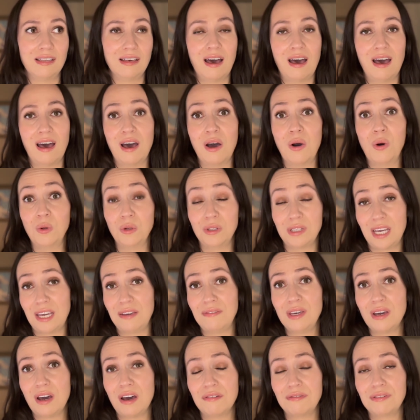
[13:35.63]
Old
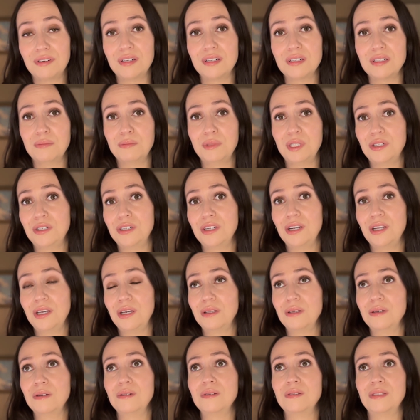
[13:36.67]
Navy offers maternity
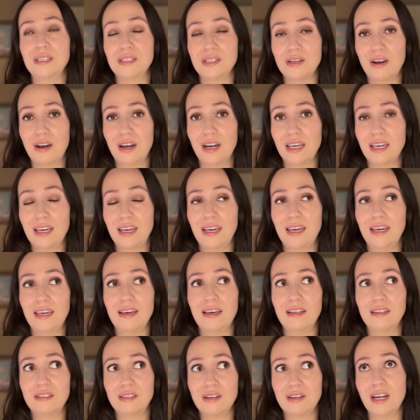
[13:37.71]
clothes, and Target,
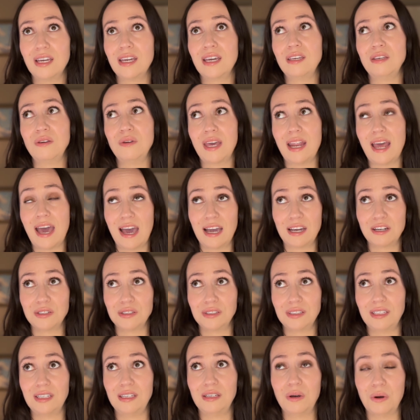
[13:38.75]
you can
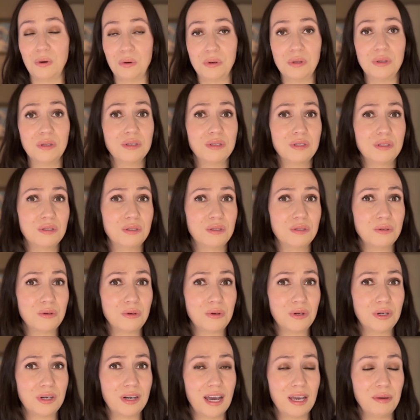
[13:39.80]
actually go to the
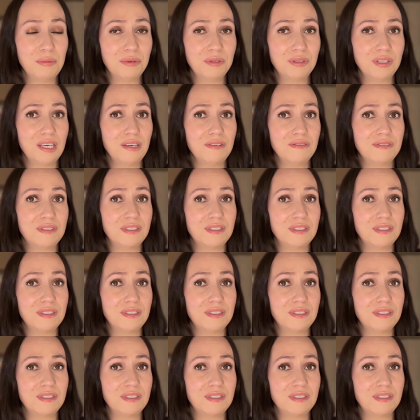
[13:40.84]
store, I believe.